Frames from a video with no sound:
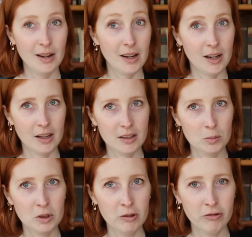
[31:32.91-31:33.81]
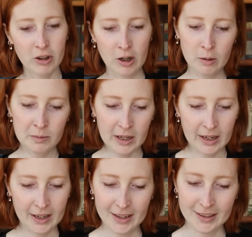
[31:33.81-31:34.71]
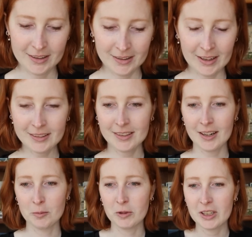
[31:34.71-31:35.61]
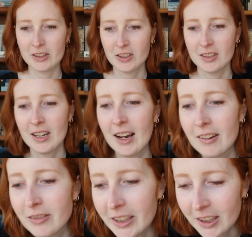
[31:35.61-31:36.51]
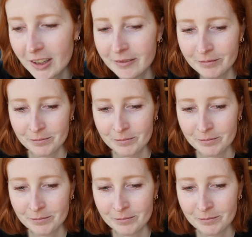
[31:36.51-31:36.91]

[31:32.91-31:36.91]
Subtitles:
and a blue fob, and next time we can just have like a